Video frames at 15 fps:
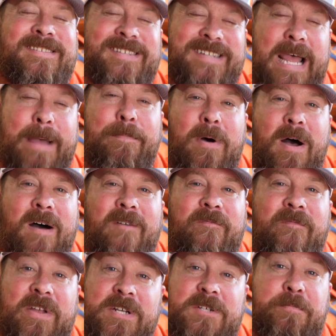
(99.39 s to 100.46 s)
step off
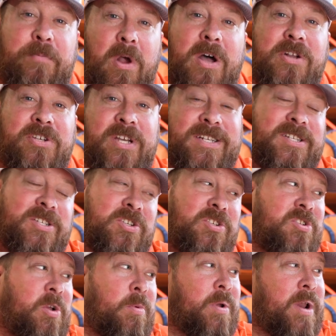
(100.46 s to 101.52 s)
finished projects is
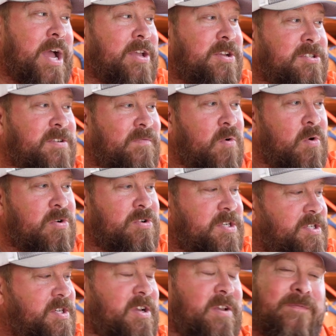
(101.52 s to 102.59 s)
usually what I use it for,
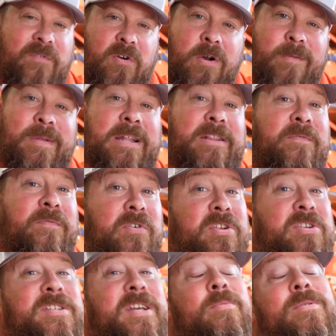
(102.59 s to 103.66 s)
just to confirm that the
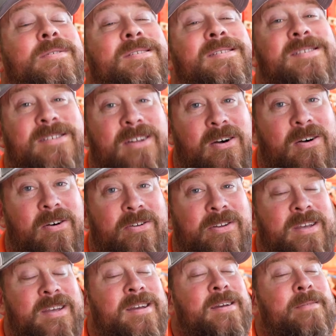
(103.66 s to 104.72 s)
footage that was installed
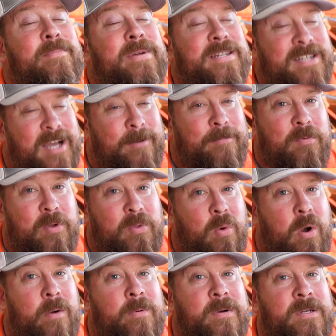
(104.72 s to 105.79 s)
meets up with
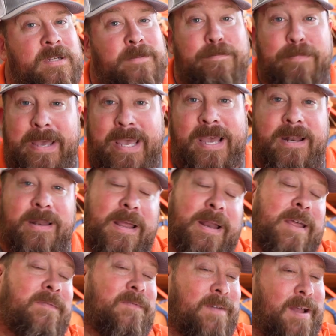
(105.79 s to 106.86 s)
what was bid, and
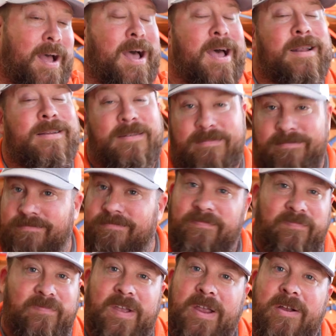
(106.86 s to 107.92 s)
if not,
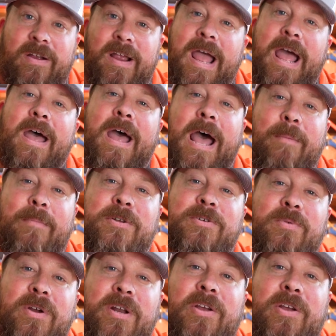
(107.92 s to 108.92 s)
figure out how much we're going